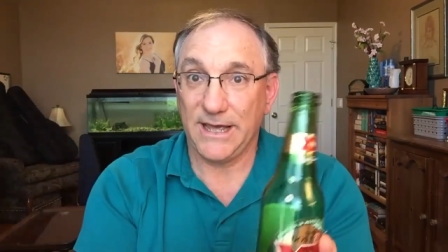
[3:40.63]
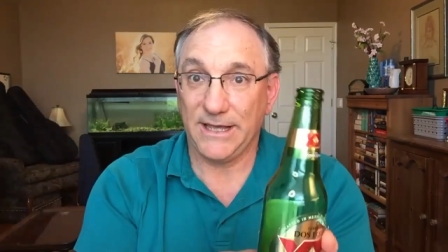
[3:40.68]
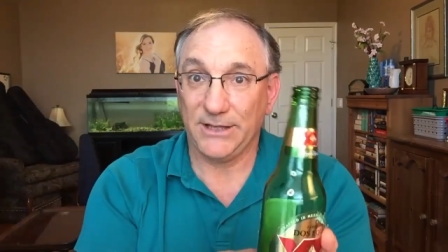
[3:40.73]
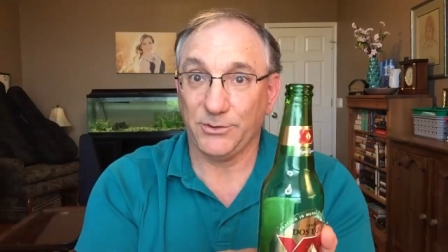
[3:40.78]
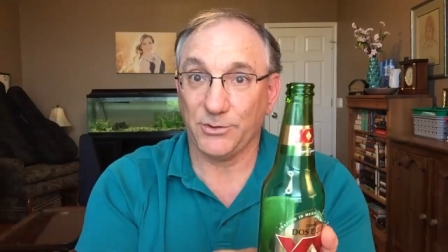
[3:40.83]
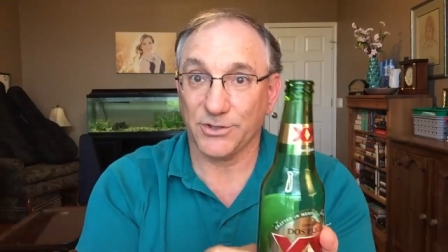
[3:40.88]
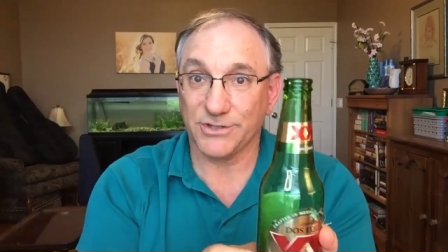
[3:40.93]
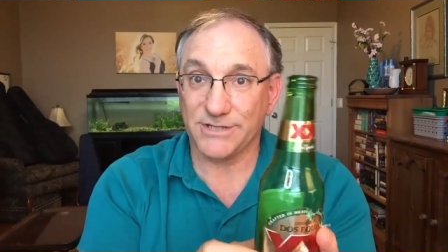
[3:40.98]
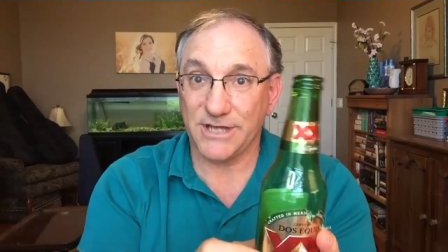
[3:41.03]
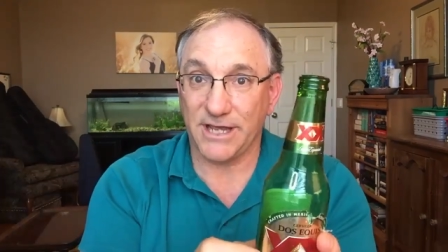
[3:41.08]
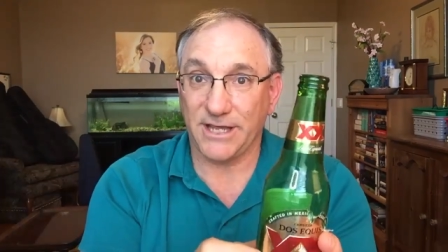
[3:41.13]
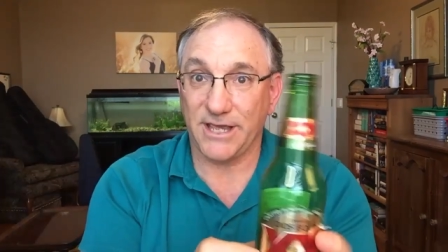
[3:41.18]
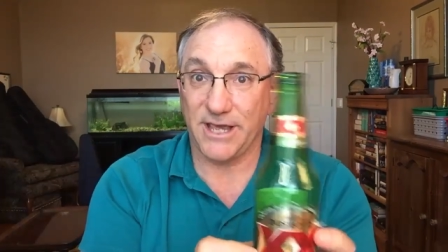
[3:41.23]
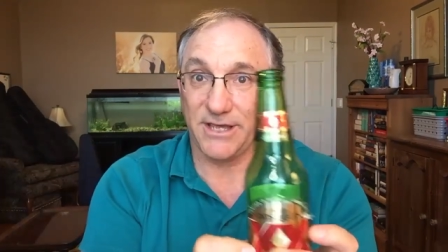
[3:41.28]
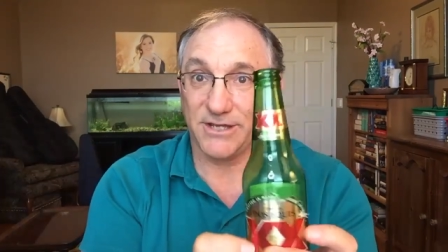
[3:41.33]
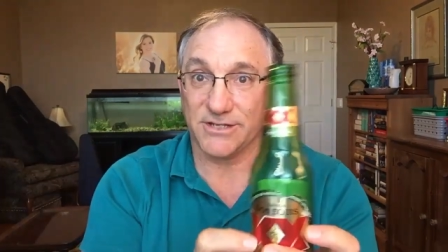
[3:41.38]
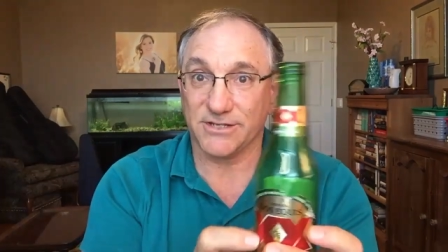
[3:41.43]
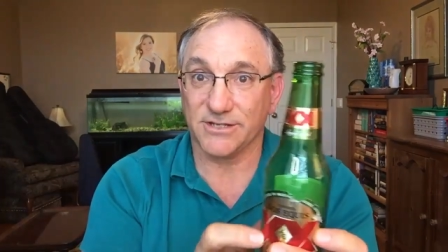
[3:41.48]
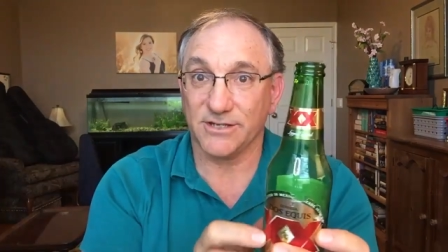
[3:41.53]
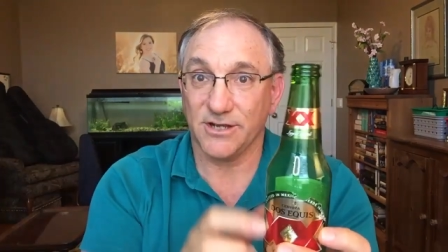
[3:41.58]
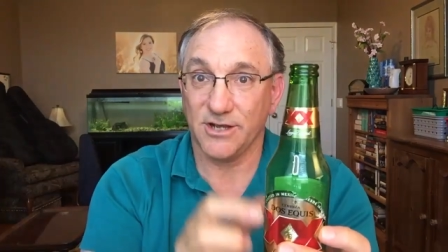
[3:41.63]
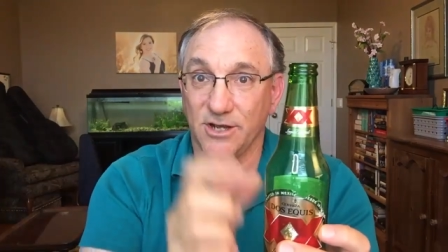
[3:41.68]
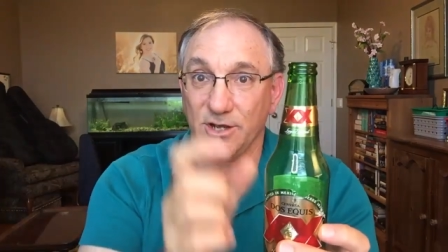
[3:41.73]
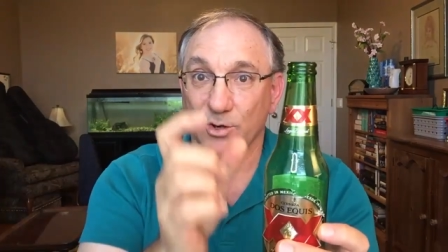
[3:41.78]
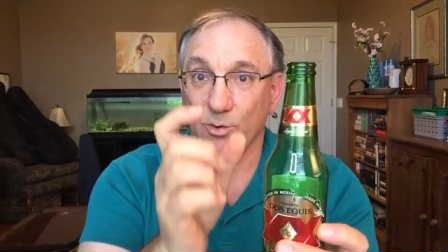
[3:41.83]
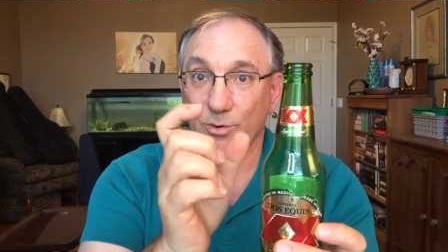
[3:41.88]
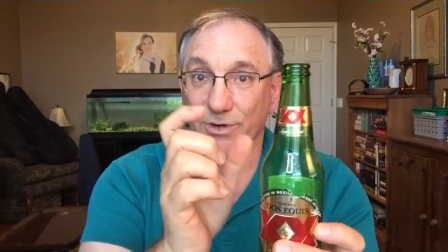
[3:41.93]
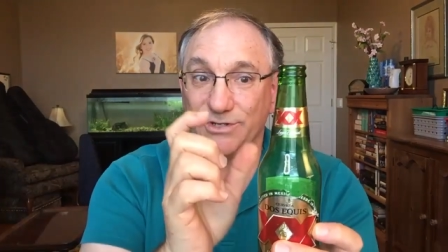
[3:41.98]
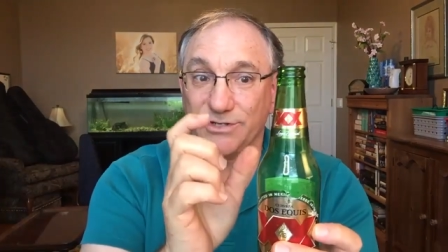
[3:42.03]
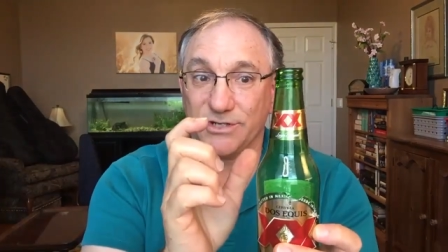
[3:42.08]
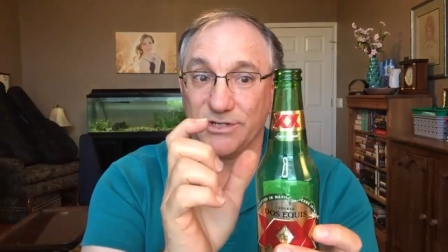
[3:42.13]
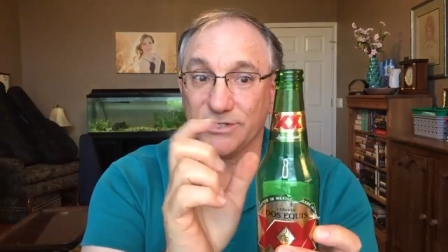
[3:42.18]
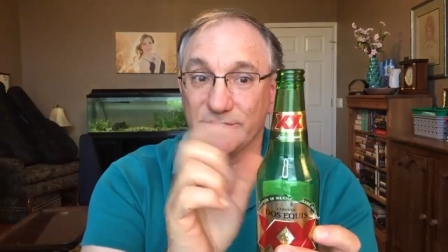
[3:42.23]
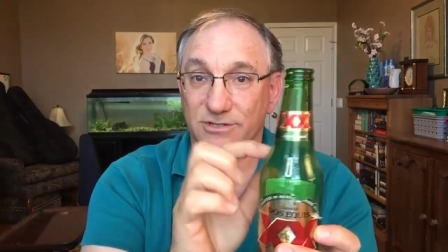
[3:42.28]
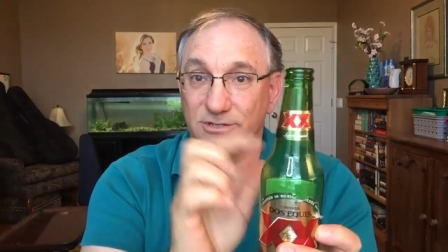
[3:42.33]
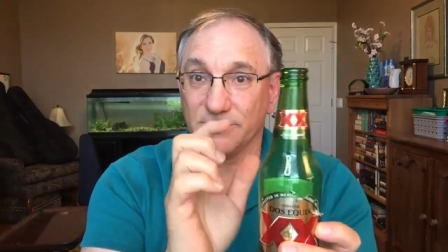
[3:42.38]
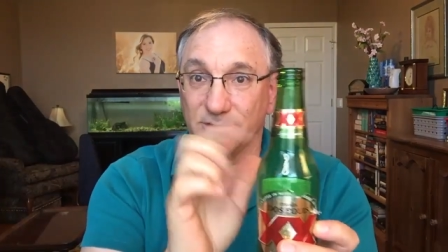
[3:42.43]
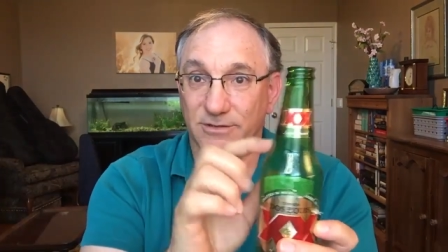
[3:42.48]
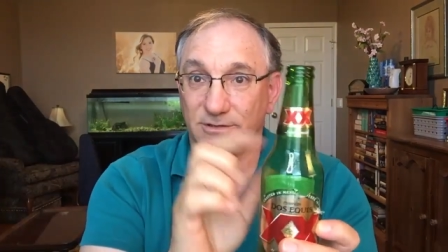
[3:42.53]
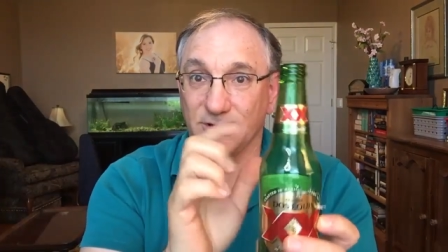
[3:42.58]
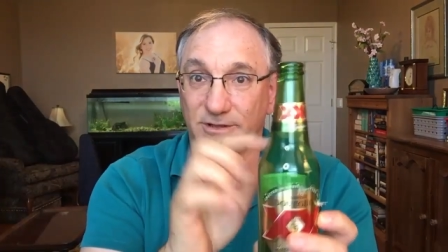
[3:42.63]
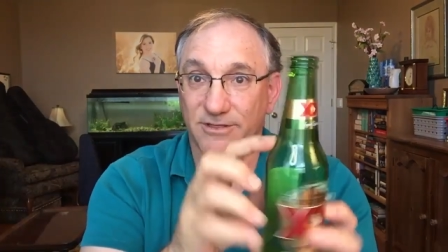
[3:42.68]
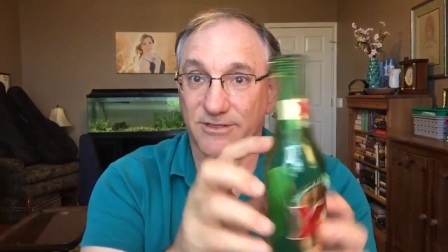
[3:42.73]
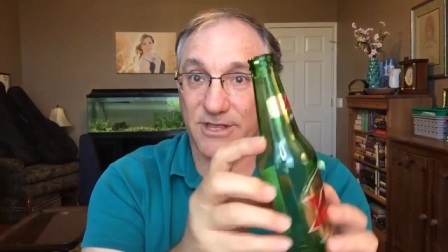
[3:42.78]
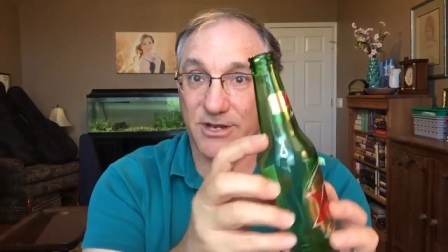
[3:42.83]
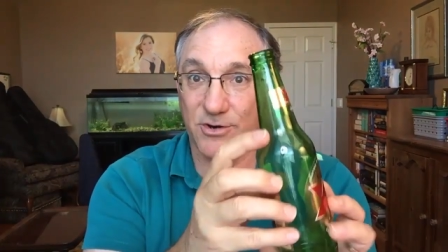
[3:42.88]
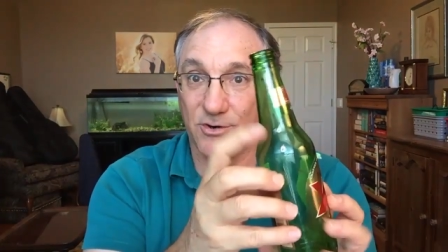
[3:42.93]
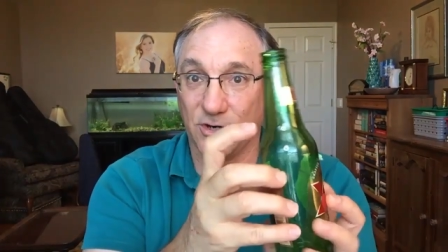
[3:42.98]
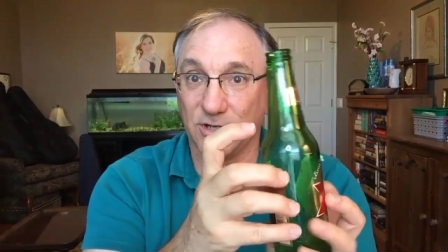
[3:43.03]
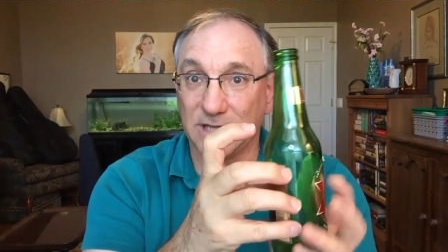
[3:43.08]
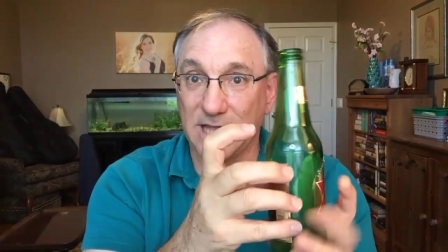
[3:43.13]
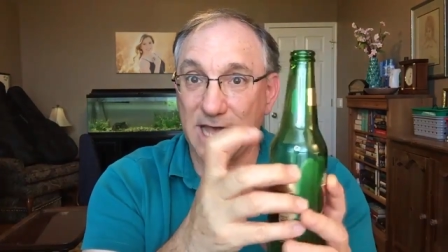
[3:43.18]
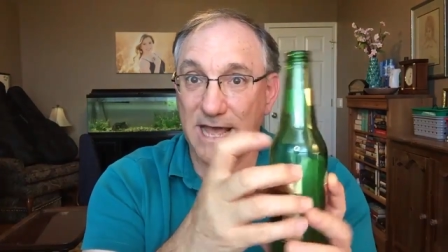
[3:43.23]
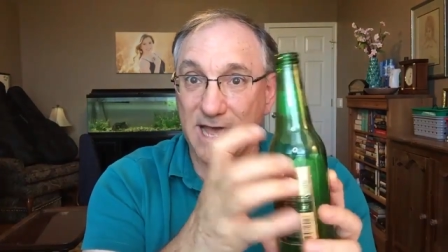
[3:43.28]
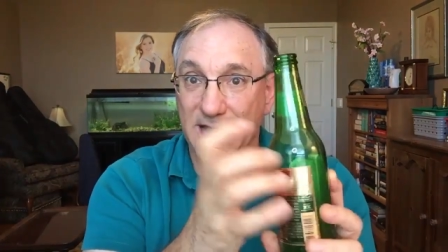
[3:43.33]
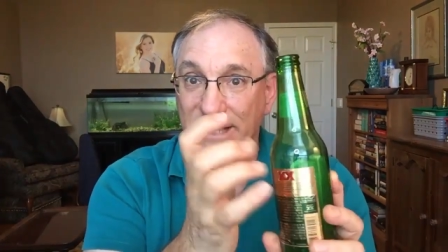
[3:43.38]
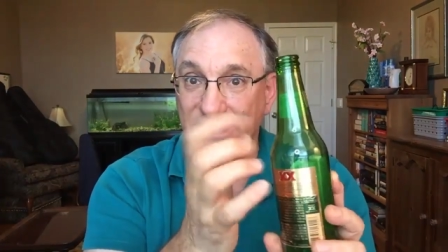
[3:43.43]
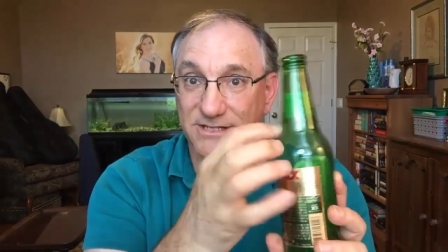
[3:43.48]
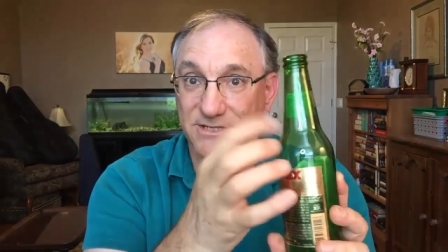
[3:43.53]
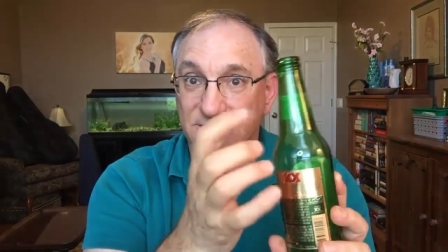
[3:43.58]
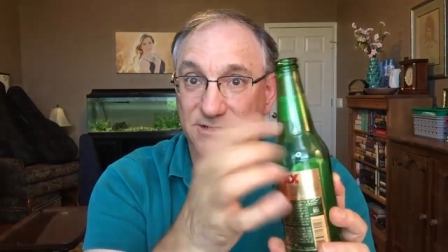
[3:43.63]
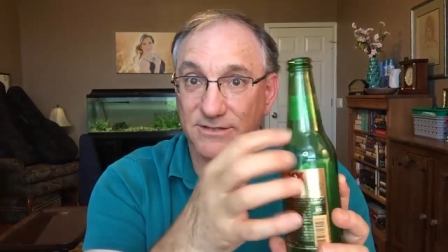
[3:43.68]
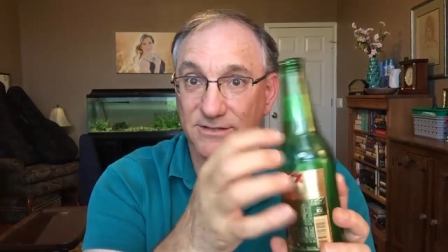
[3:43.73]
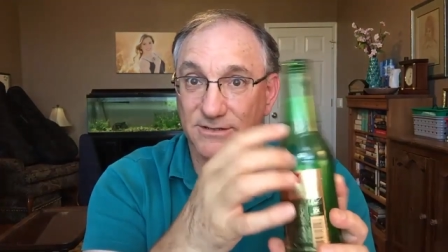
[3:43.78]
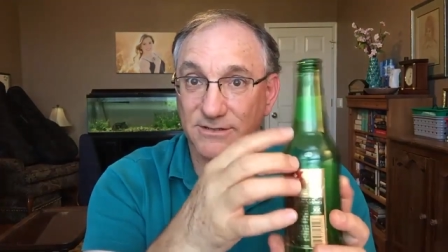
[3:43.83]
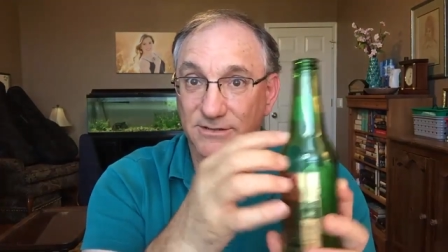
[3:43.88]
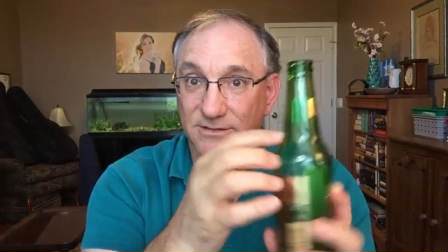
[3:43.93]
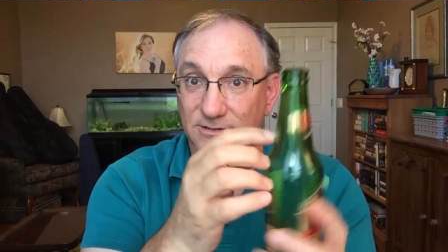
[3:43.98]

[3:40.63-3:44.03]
a Dos Equis, which is thinner glass,